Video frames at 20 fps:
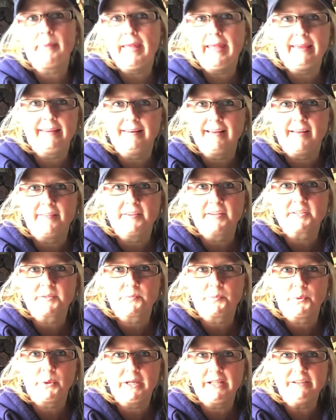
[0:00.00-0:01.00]
paint on this
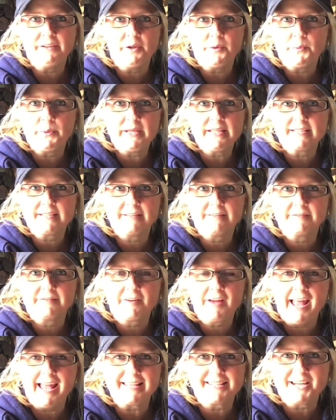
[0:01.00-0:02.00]
pretty little piece of
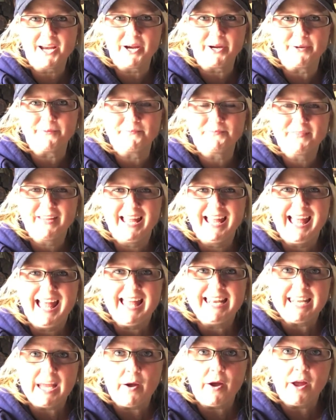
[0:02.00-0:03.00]
cast iron.
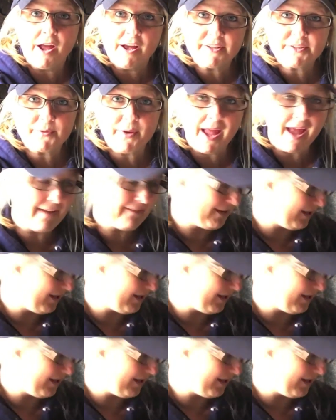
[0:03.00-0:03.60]
Now I also have